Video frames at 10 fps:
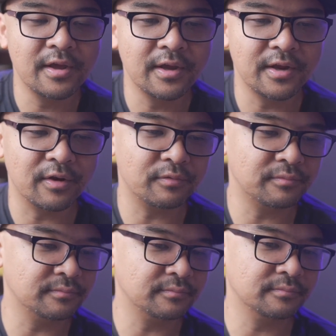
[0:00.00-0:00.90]
you know,
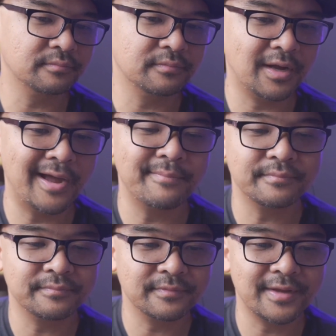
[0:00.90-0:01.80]

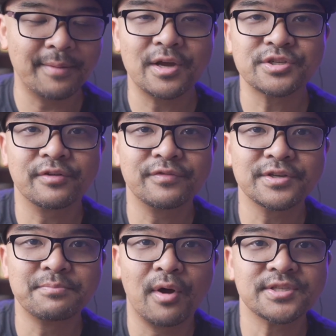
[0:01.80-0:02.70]
I'm I'm not sure if
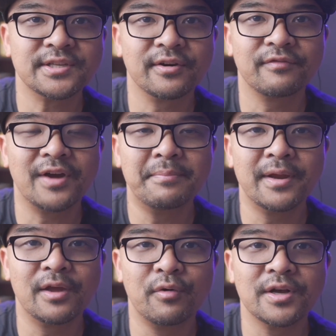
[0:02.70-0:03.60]
there's Moss certified, but
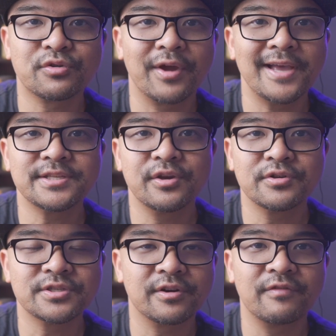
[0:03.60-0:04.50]
it was or SEO
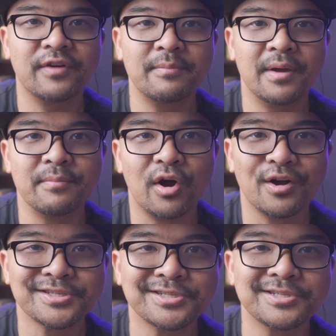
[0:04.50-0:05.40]
certified by
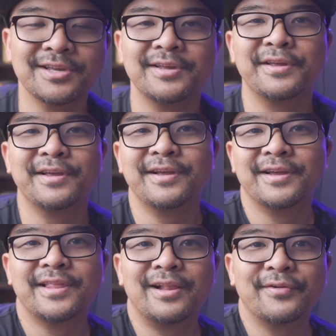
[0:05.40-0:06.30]
Moss.
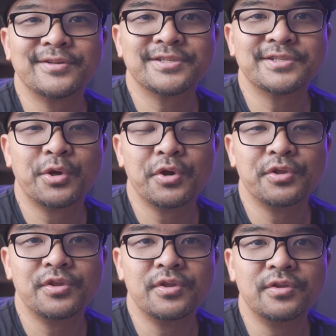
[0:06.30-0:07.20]
That looks yeah. good
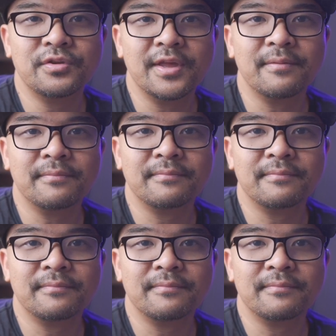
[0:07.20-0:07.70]
to them.